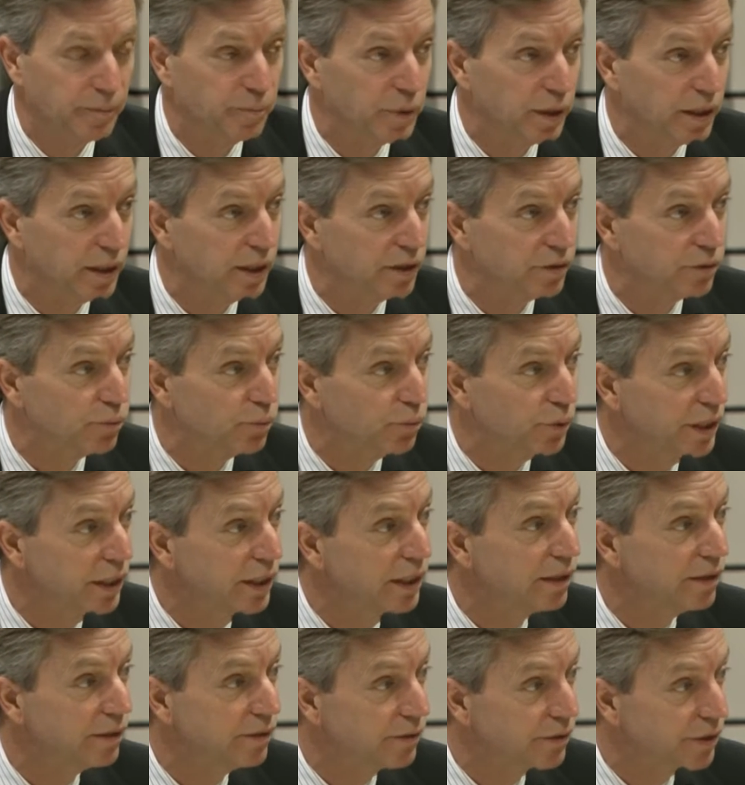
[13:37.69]
because we
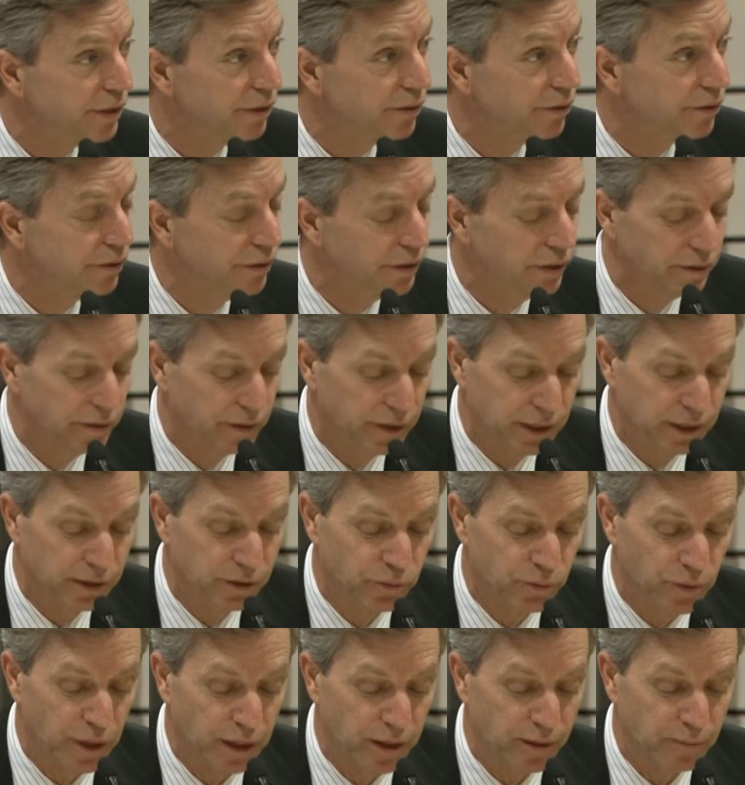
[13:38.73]
considered
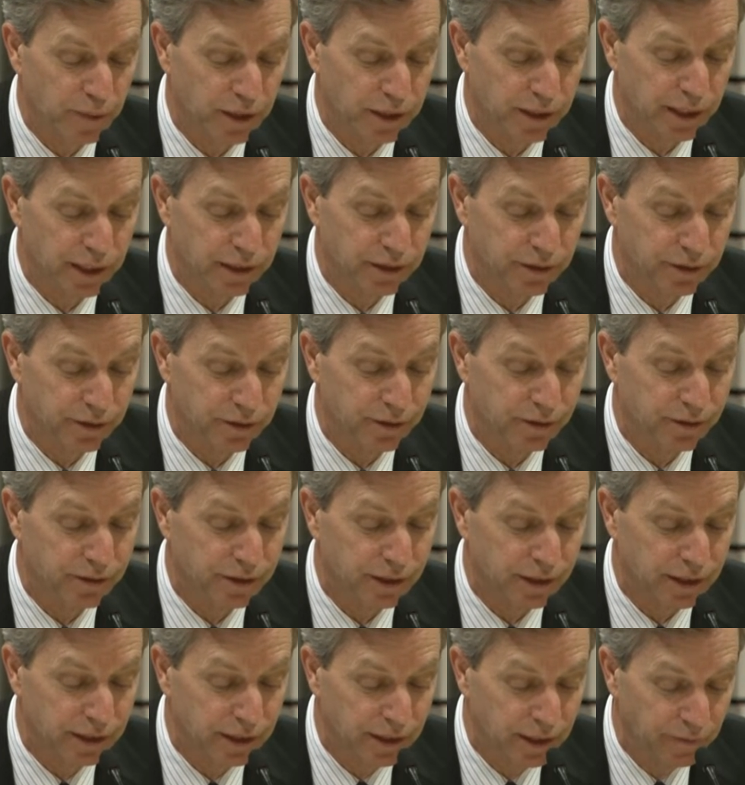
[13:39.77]
these recommendations
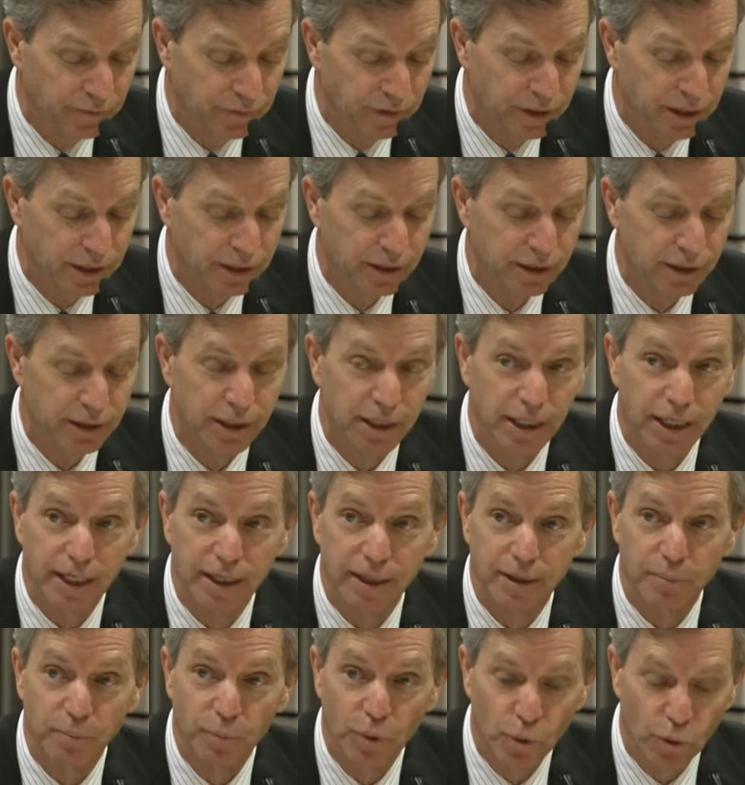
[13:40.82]
significant
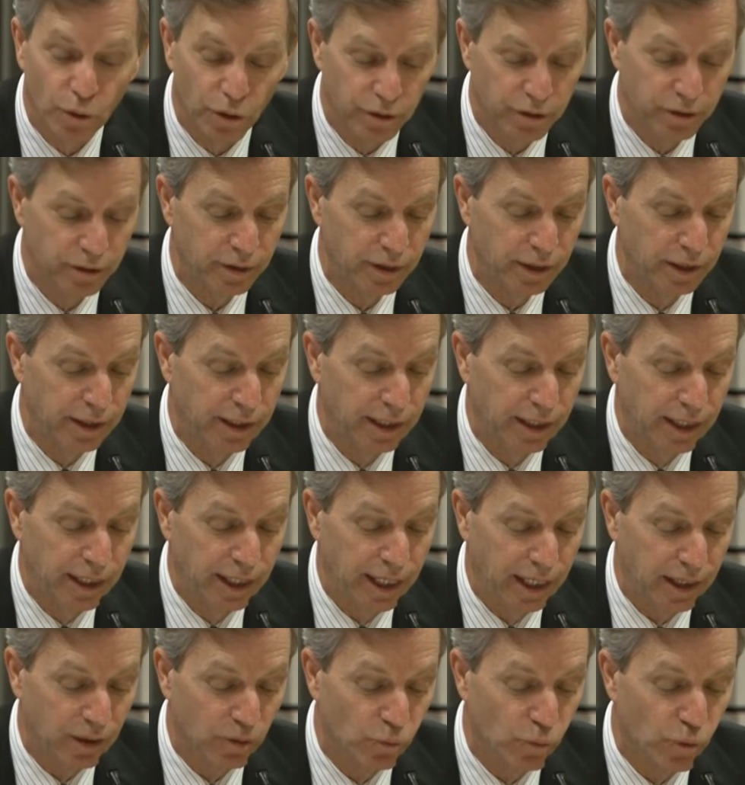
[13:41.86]
and important
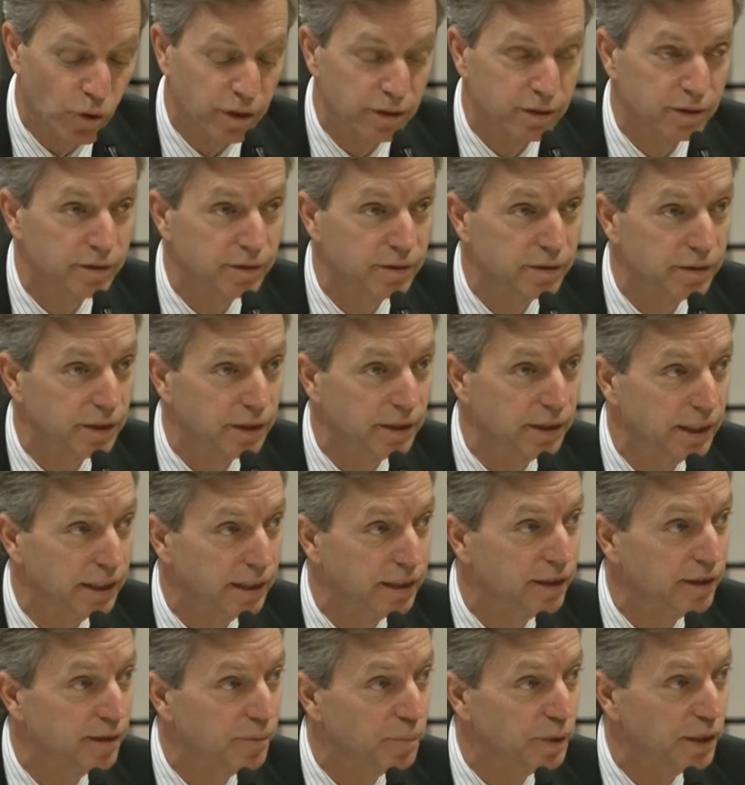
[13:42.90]
and ones that
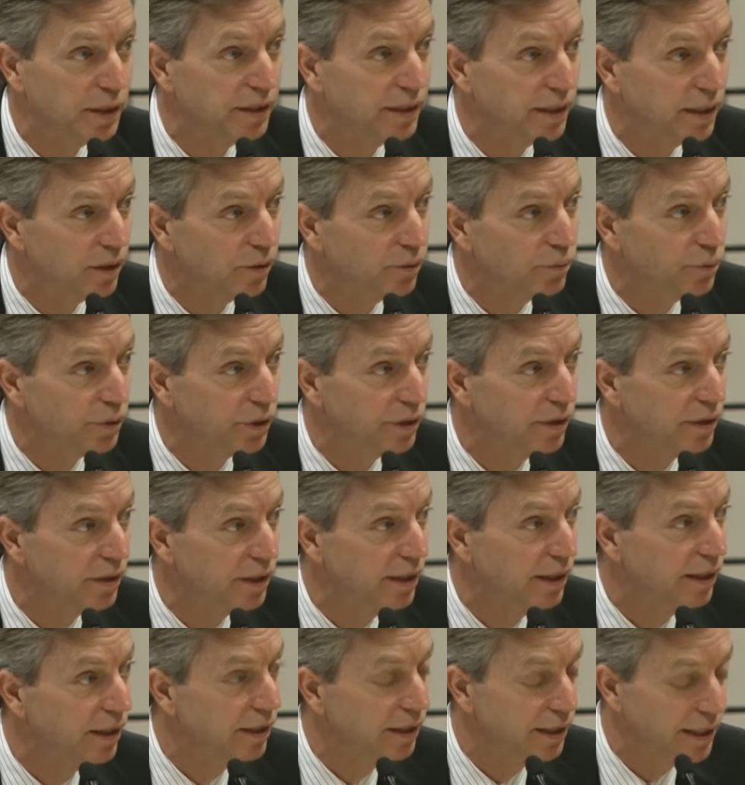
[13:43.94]
needed to be dealt with
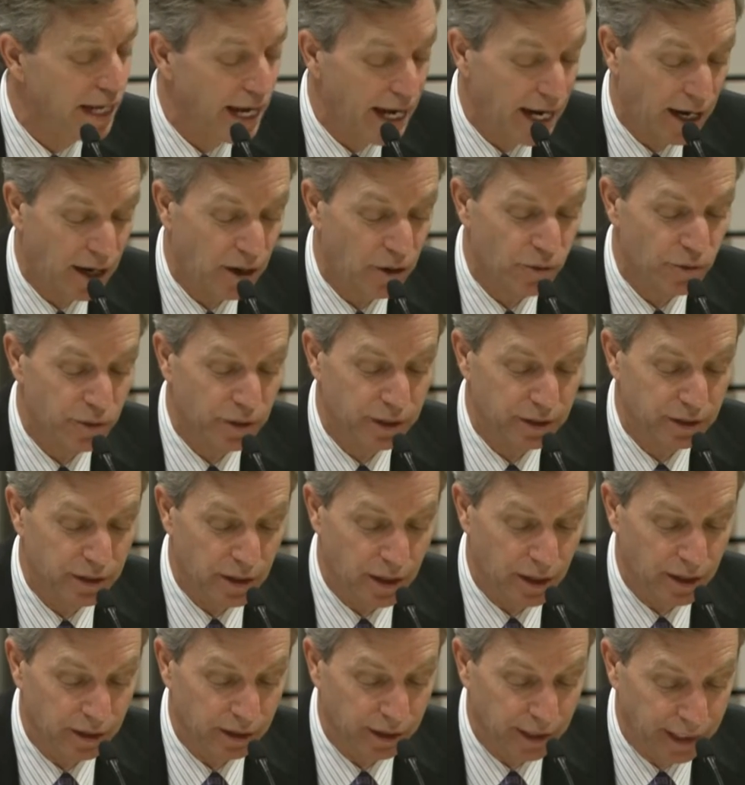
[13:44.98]
now and
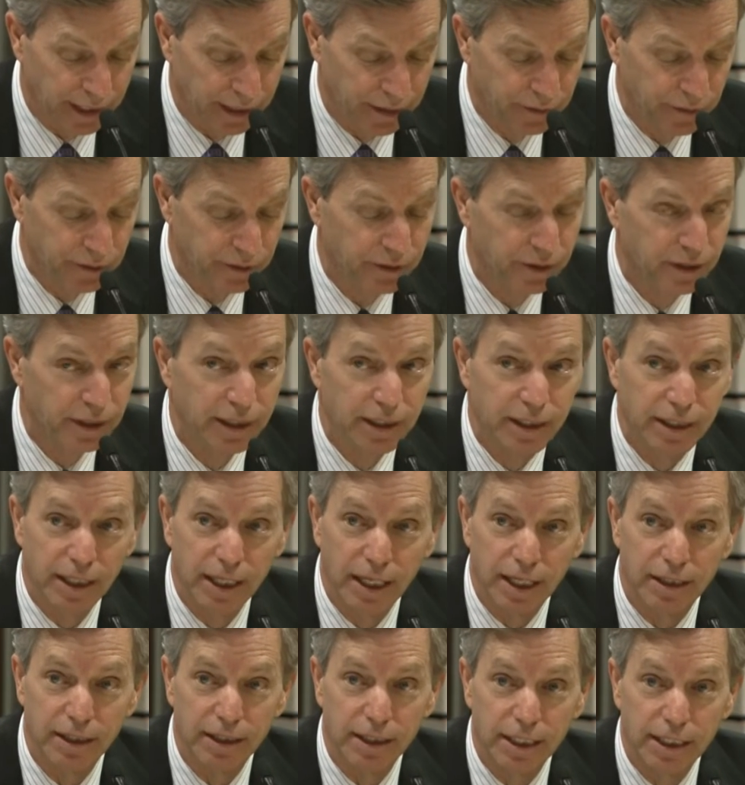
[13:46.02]
not later,
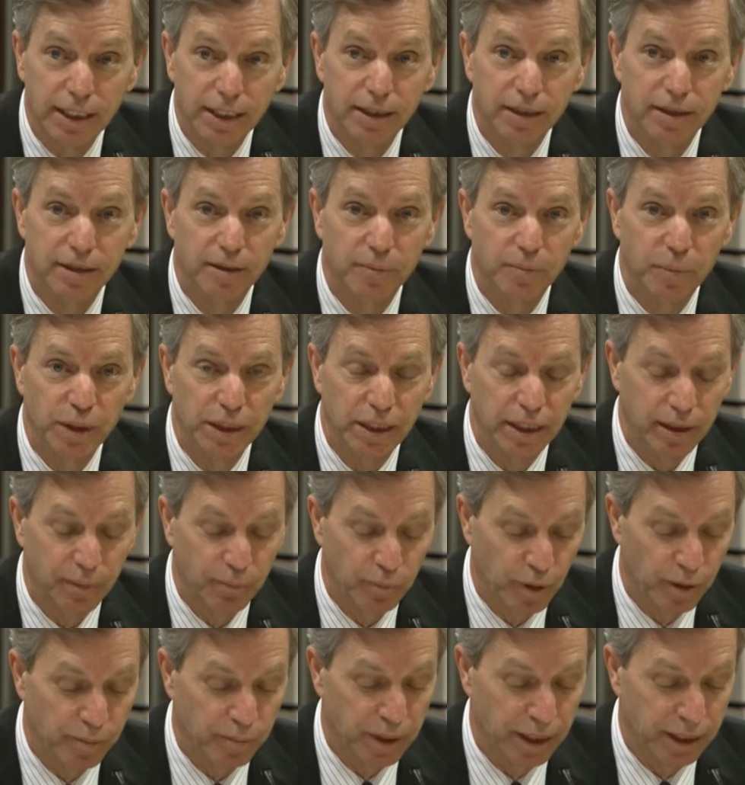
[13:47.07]
and needed to be
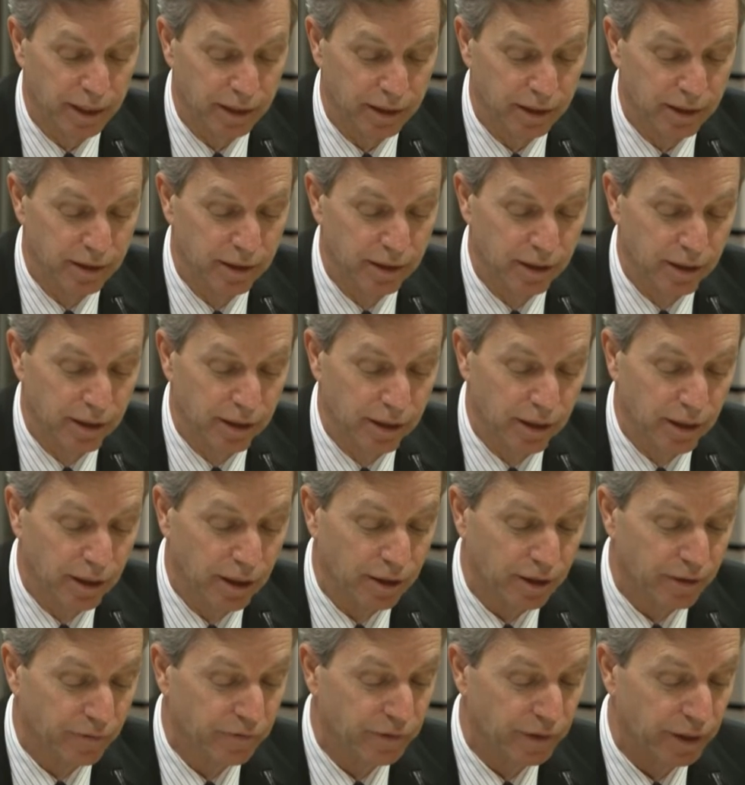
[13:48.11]
implemented
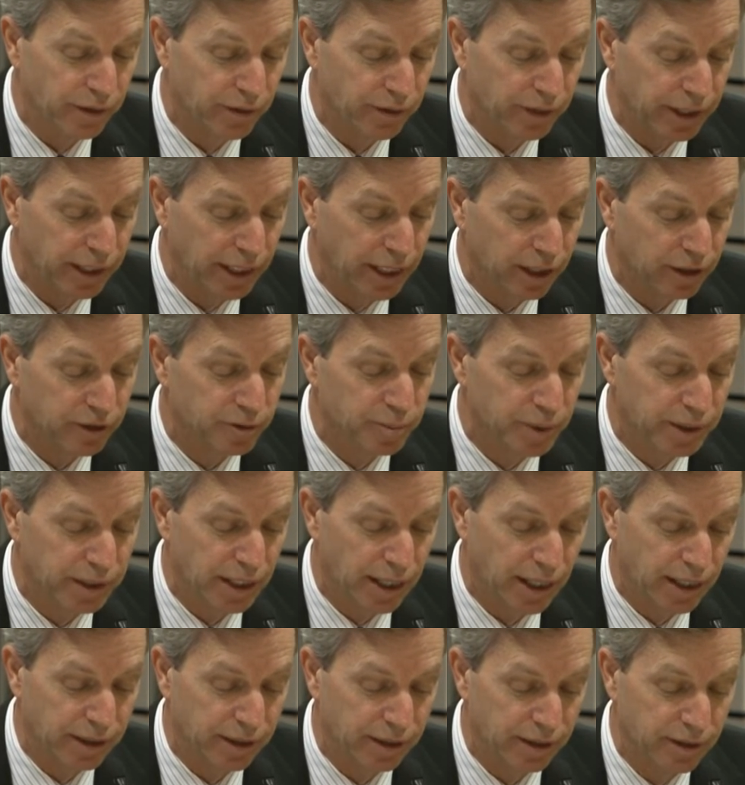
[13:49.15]
on a very
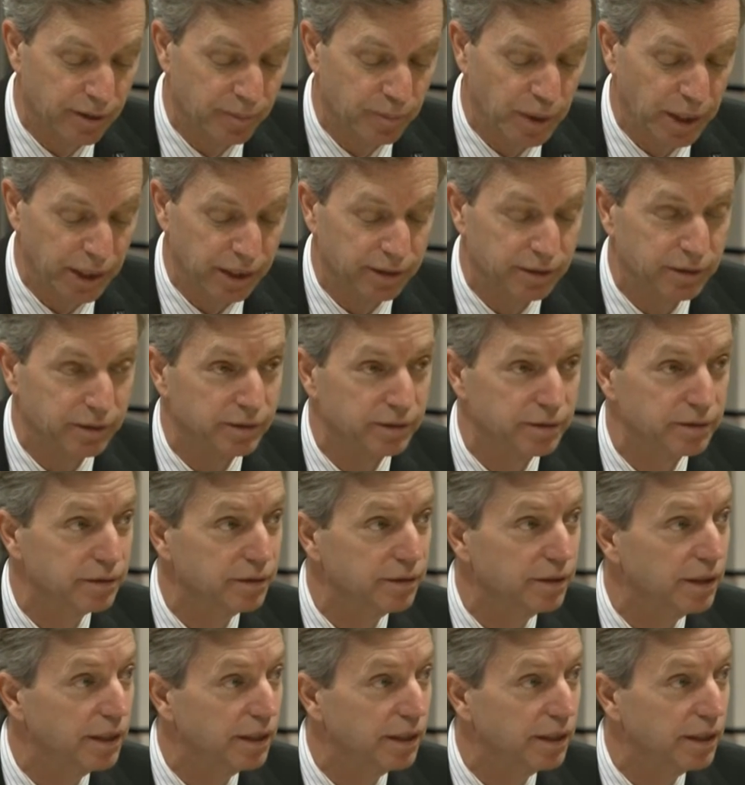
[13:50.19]
expedited basis.